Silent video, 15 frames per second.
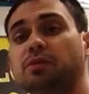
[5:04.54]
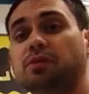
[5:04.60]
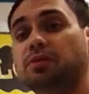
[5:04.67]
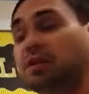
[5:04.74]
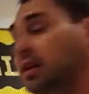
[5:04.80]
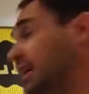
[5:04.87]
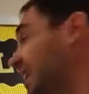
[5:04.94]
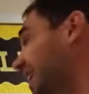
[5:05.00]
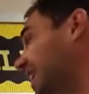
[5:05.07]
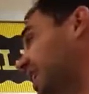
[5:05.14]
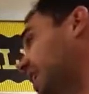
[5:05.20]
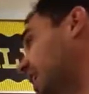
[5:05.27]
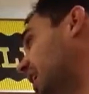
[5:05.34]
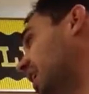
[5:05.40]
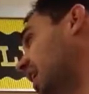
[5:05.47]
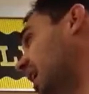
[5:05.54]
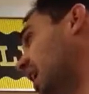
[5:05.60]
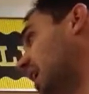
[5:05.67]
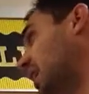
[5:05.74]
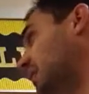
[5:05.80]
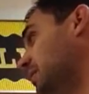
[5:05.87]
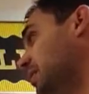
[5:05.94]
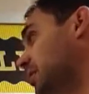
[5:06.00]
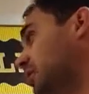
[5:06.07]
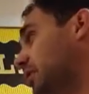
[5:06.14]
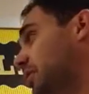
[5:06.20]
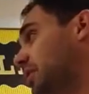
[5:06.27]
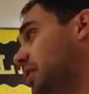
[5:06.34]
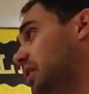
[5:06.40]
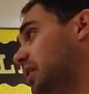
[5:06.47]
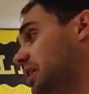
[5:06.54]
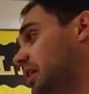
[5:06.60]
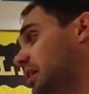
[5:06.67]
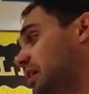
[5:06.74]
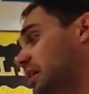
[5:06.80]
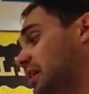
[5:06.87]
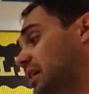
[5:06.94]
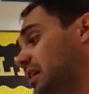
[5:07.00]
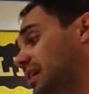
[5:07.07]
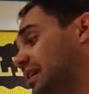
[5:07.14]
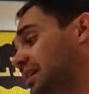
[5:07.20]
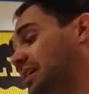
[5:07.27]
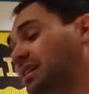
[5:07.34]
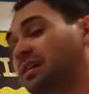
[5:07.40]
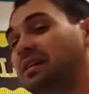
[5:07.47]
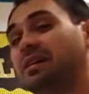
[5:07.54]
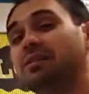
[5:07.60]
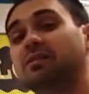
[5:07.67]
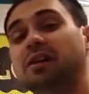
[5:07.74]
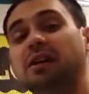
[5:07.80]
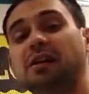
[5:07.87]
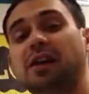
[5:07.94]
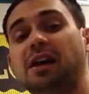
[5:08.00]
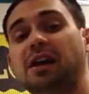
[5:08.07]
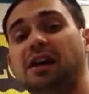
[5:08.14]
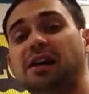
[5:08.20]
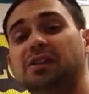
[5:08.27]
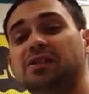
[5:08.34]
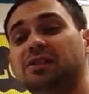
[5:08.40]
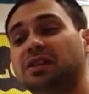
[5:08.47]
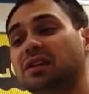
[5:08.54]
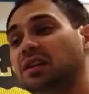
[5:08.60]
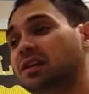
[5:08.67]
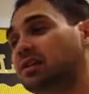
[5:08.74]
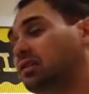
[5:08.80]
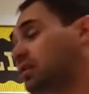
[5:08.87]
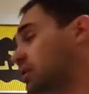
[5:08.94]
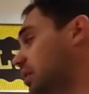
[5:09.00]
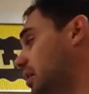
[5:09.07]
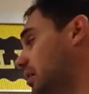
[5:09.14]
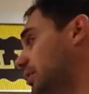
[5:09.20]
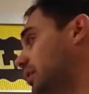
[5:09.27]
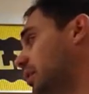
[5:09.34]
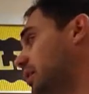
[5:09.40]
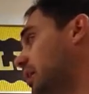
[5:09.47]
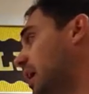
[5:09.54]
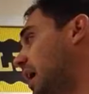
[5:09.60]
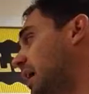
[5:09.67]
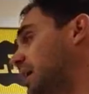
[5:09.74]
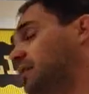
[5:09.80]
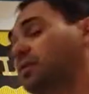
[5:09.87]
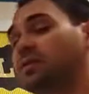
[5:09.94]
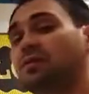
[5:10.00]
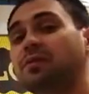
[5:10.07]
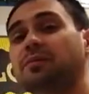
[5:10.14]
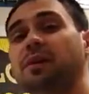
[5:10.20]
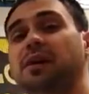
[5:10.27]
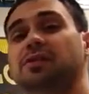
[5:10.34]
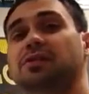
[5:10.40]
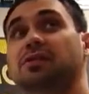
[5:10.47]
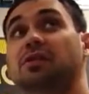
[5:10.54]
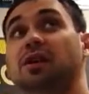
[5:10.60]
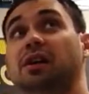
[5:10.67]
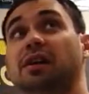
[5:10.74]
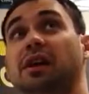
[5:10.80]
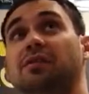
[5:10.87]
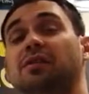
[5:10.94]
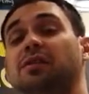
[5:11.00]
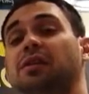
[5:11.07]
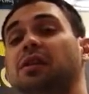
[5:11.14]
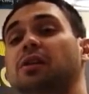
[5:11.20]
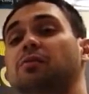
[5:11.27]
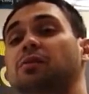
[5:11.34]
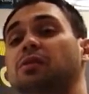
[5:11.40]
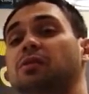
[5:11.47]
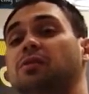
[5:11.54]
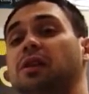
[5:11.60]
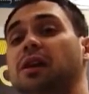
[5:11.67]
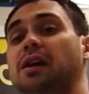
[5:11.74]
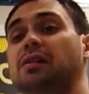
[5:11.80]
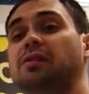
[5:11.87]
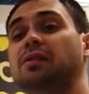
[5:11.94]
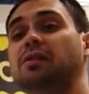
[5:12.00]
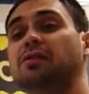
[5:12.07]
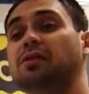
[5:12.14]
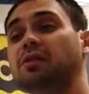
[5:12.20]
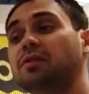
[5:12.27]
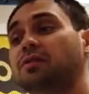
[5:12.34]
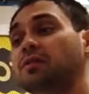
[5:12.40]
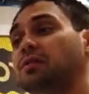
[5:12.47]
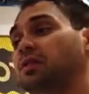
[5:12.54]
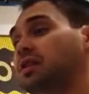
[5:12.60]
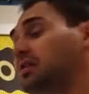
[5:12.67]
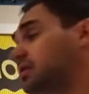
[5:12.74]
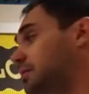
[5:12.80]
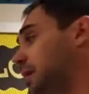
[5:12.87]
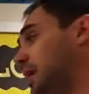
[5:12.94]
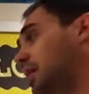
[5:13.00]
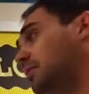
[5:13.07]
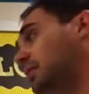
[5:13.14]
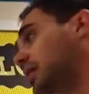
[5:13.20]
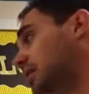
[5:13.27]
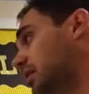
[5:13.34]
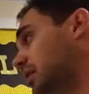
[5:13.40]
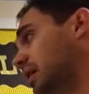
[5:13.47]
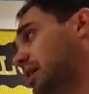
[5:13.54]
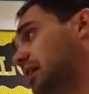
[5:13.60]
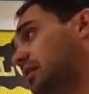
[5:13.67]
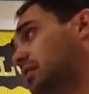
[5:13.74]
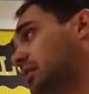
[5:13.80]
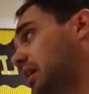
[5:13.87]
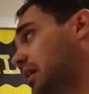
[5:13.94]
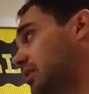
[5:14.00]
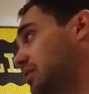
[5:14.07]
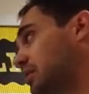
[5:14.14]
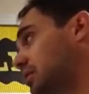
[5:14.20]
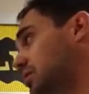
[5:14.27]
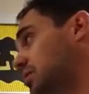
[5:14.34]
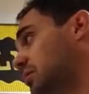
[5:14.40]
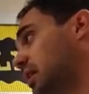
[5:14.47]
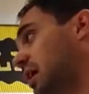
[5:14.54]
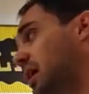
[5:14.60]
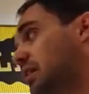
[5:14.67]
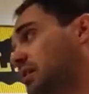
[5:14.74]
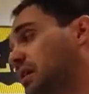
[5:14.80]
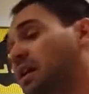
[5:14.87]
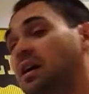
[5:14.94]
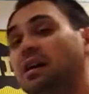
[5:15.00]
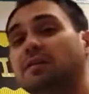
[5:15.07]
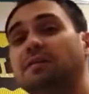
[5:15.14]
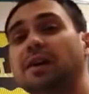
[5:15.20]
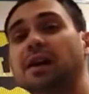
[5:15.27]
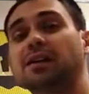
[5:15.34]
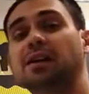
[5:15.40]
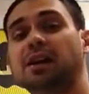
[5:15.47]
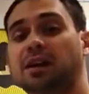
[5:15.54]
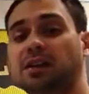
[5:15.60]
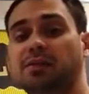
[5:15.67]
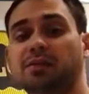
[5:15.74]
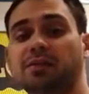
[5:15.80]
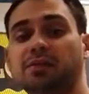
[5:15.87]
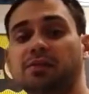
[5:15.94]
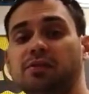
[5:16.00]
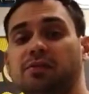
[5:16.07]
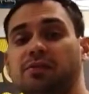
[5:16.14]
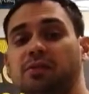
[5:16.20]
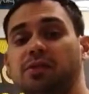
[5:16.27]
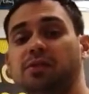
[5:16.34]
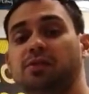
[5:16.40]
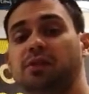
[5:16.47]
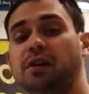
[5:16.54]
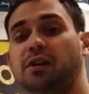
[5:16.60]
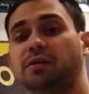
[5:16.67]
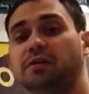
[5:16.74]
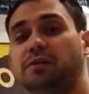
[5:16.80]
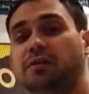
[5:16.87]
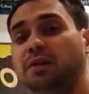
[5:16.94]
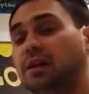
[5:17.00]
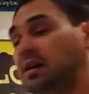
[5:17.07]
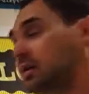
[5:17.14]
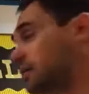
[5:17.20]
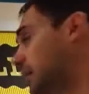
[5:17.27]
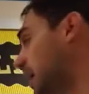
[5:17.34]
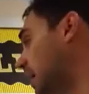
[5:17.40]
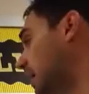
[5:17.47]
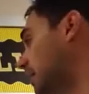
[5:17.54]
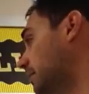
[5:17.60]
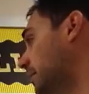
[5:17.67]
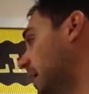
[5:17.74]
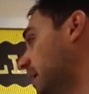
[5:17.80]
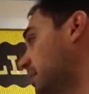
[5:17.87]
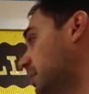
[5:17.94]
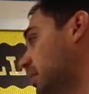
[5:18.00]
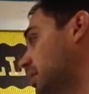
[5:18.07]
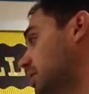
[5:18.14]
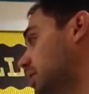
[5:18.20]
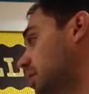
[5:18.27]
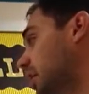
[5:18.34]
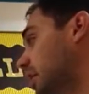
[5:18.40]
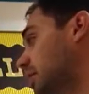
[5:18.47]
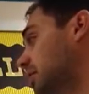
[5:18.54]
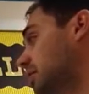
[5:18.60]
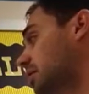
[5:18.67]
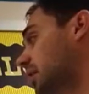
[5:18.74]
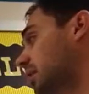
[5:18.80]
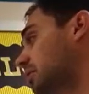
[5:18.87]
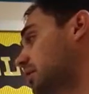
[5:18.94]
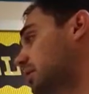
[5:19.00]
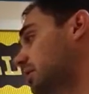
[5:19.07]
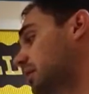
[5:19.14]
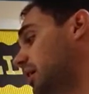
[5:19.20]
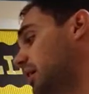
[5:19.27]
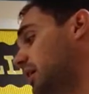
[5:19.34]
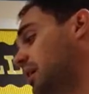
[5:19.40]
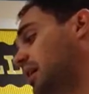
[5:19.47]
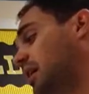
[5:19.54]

doing. You live in the internet age. There is a ton of information on everything that we're doing out there. So if you need some help, get on that internet, search around, find the answers for yourself. I had a math teacher in high school that would say,